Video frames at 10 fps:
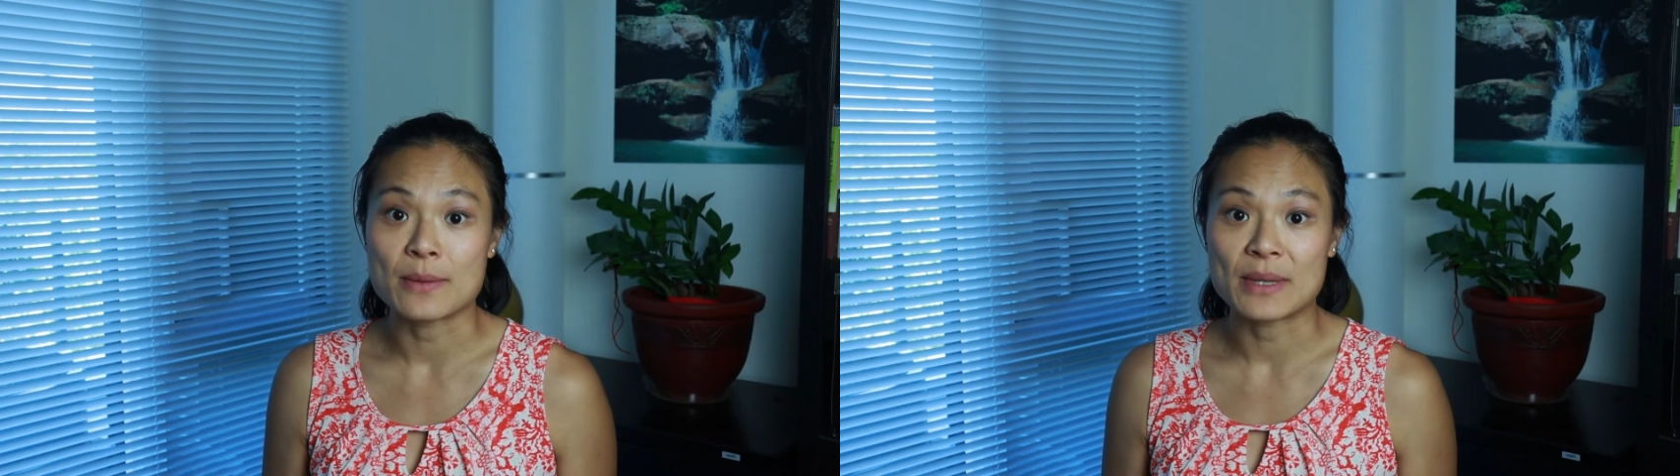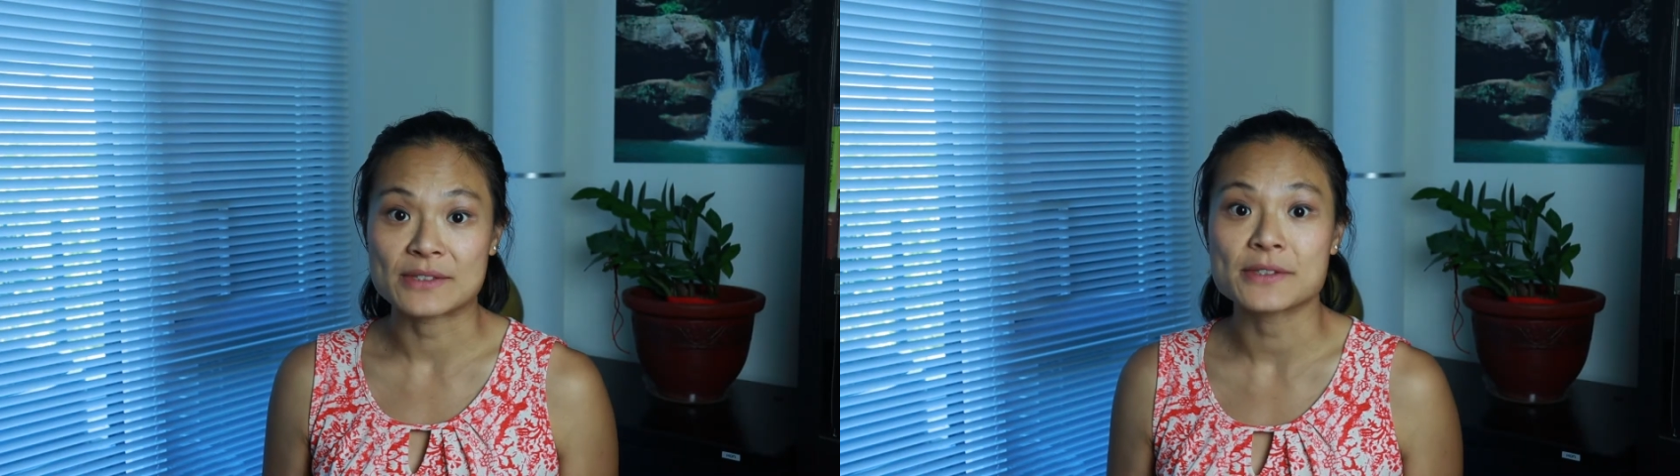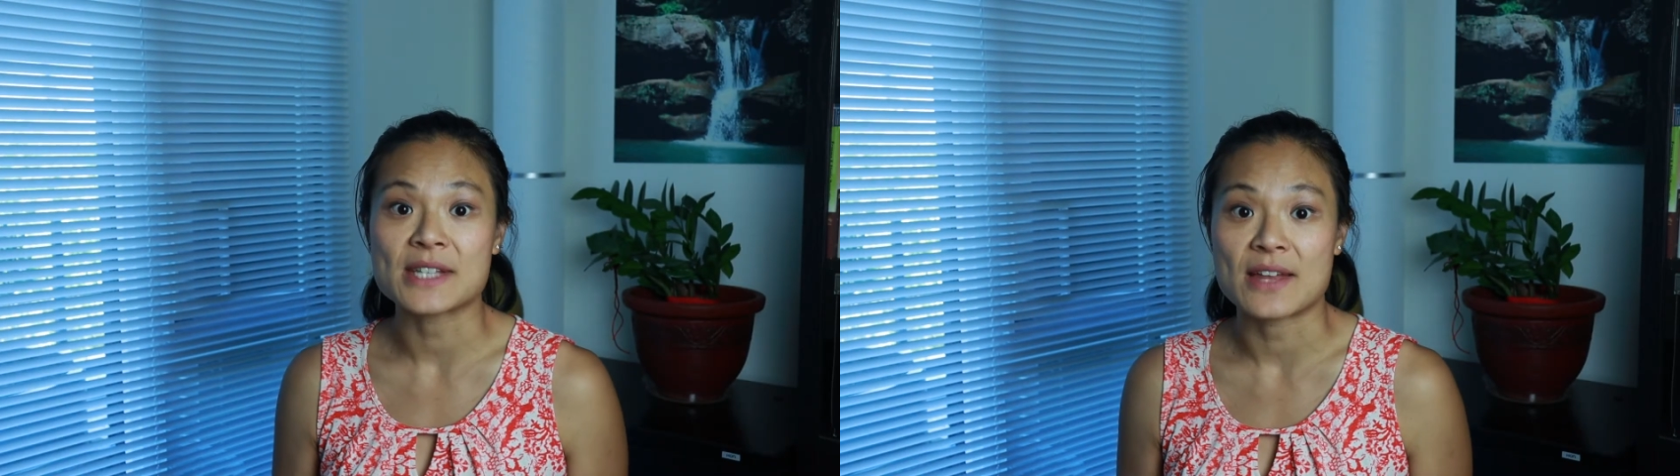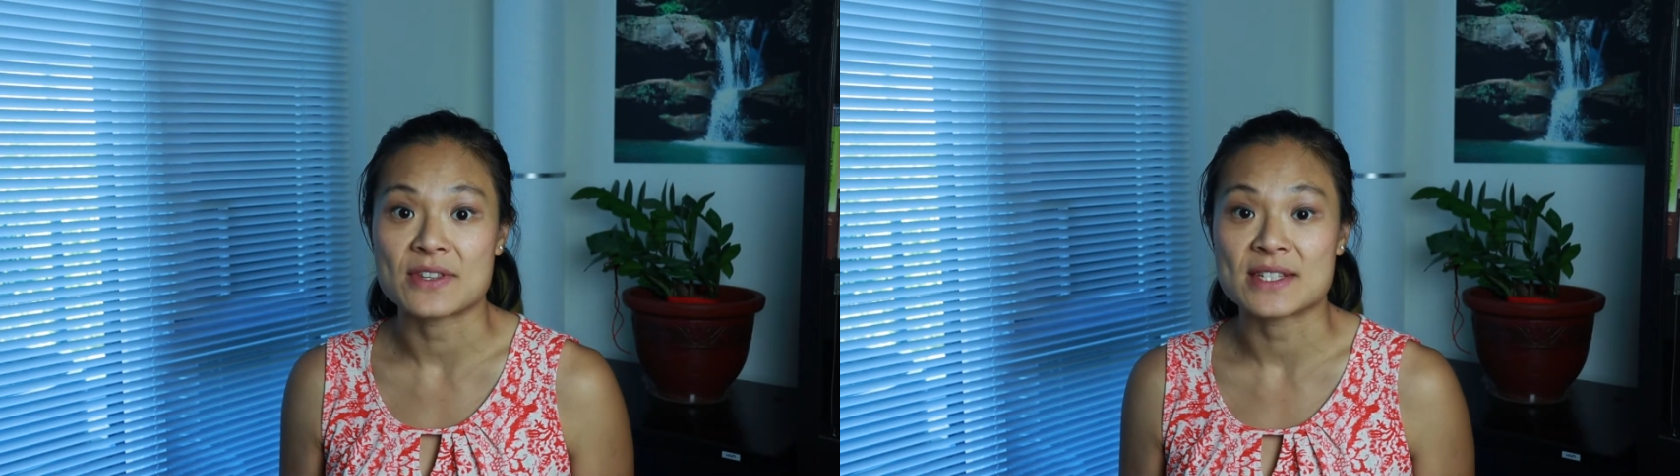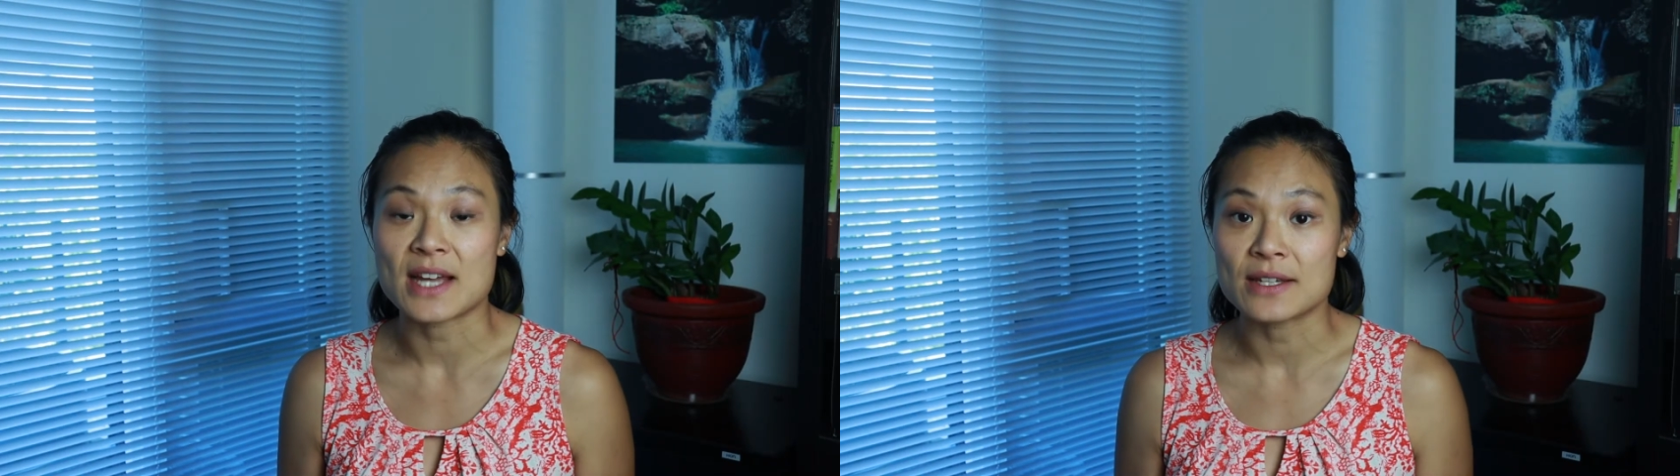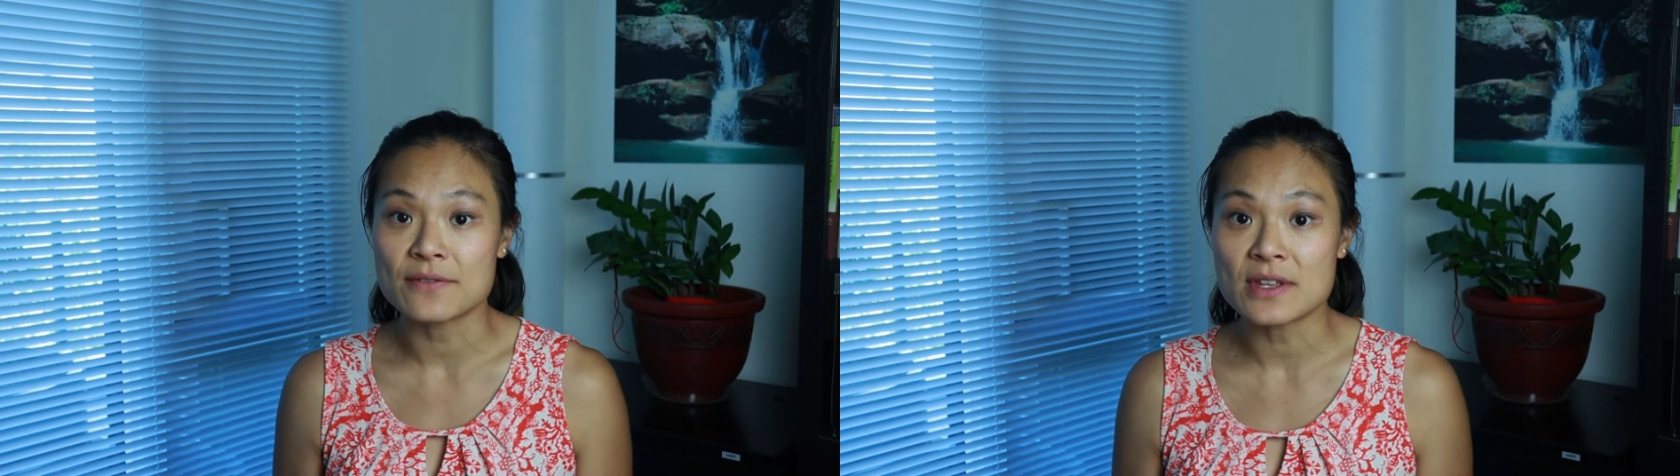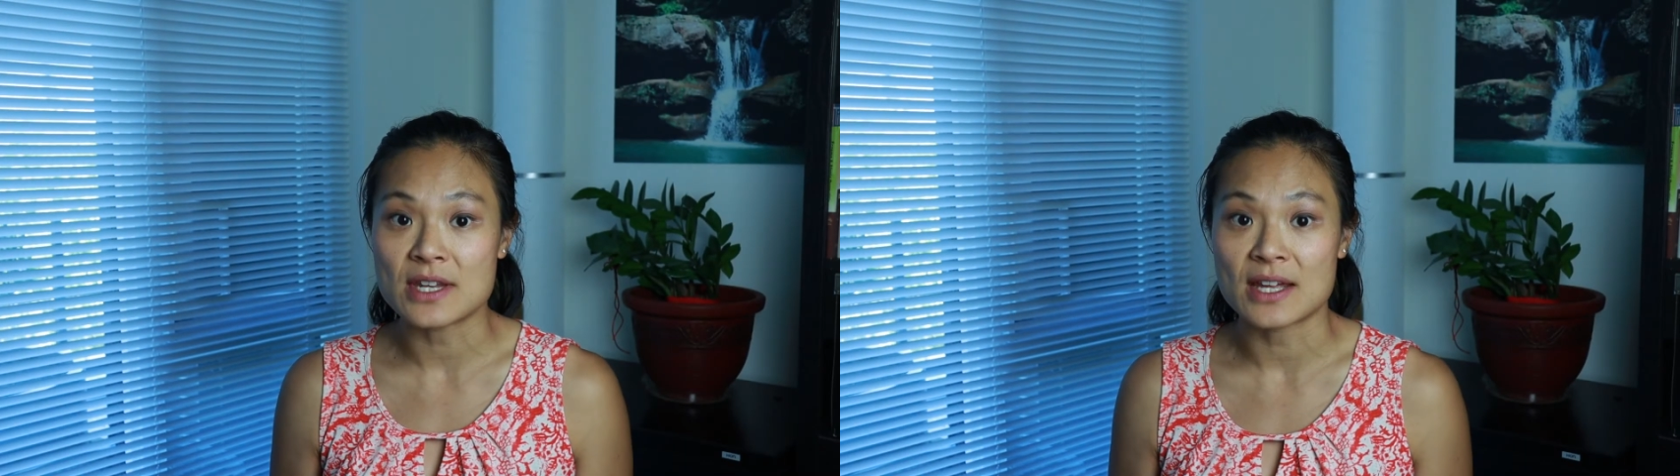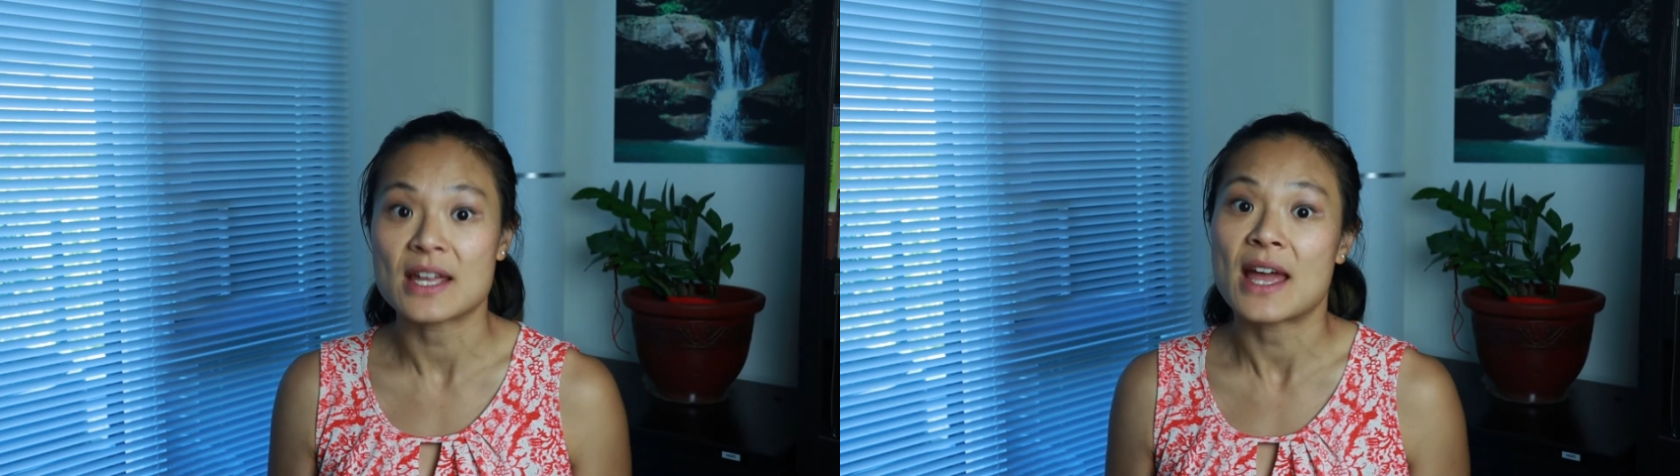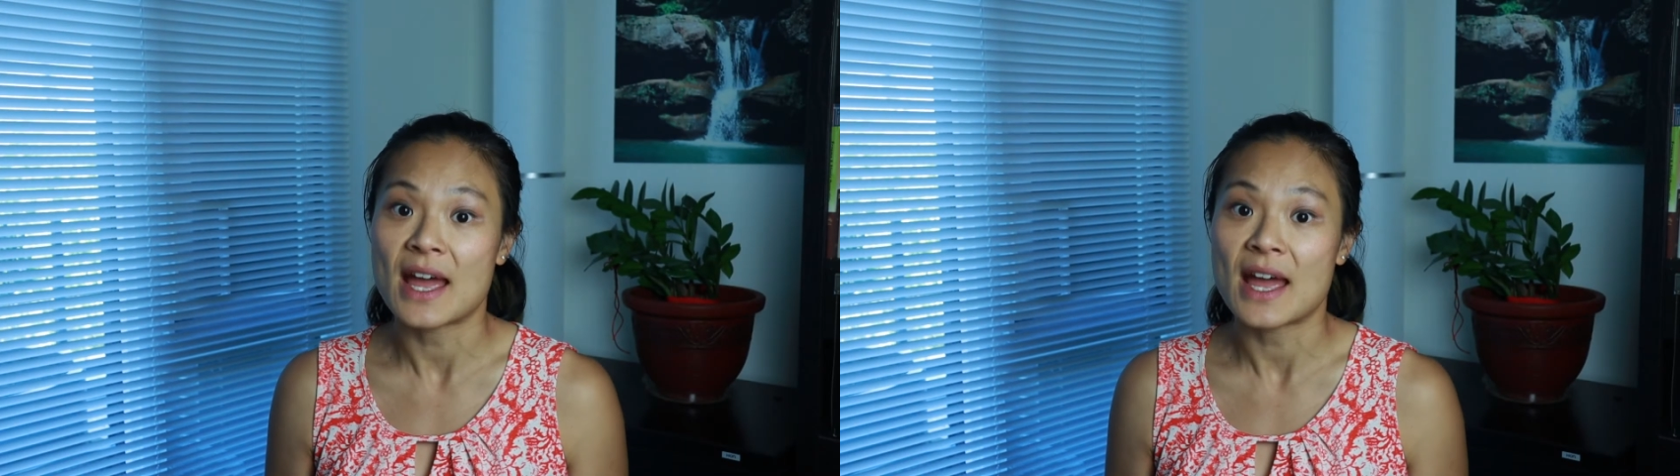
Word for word: muscles at the side of the neck